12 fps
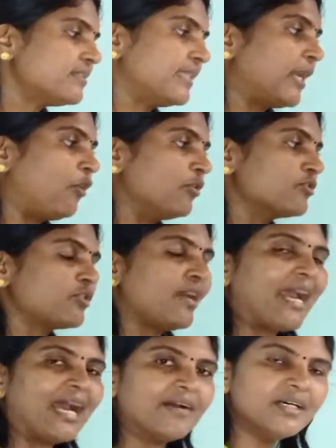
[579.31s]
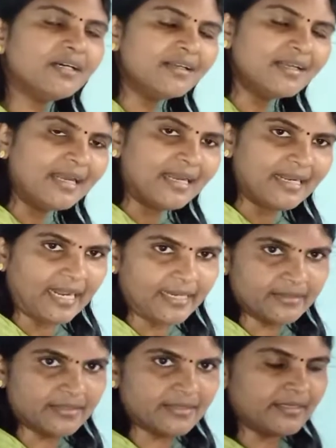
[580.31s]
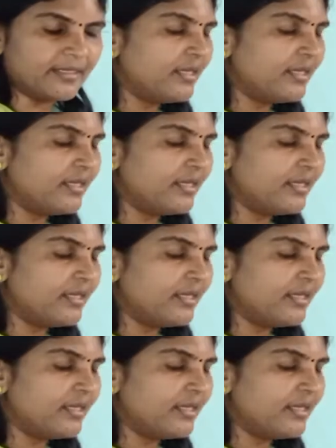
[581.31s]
They also have lungs.